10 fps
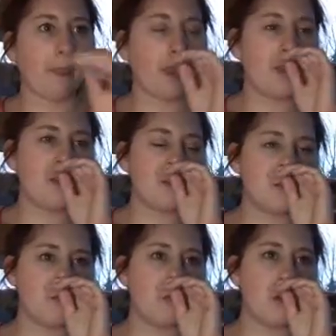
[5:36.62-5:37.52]
it was
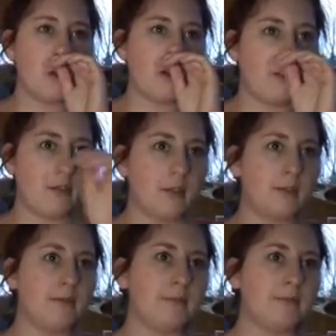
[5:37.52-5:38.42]
more of
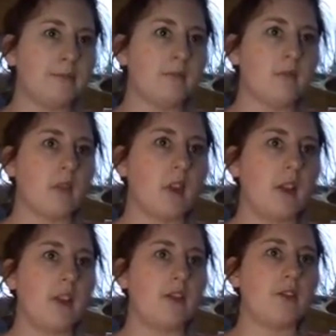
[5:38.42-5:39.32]
an
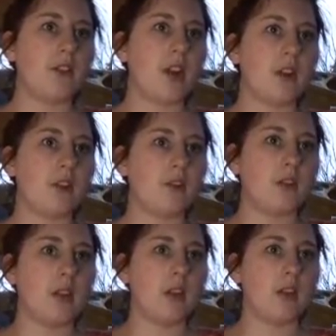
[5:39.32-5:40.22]

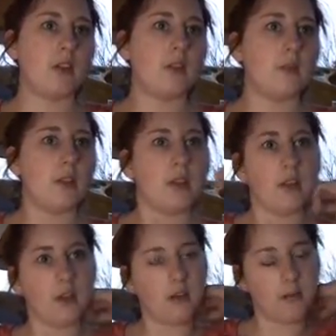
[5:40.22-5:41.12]
introductory to the
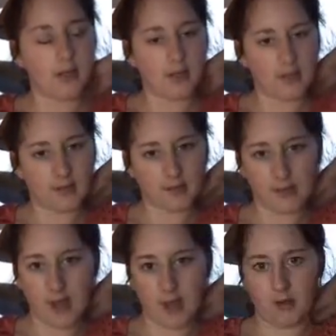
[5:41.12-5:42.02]
material, because
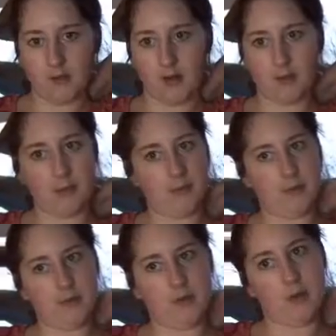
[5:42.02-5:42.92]
now you've got people who
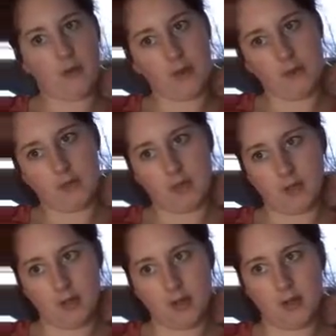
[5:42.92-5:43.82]
know that
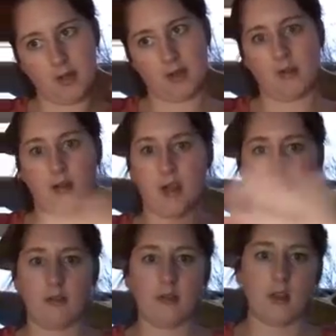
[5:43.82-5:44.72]
material and are
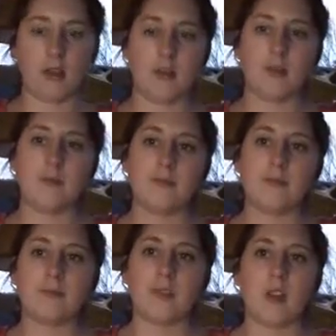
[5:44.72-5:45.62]
now
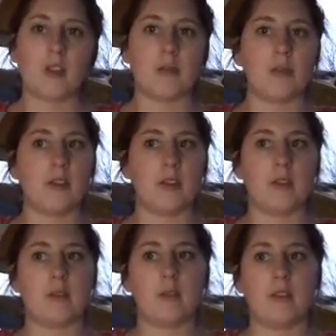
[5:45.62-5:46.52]
exploring this
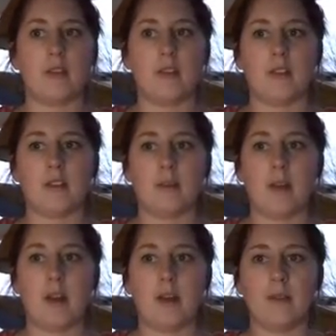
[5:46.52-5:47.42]
material as
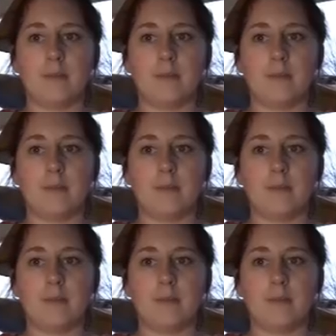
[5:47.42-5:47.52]
well.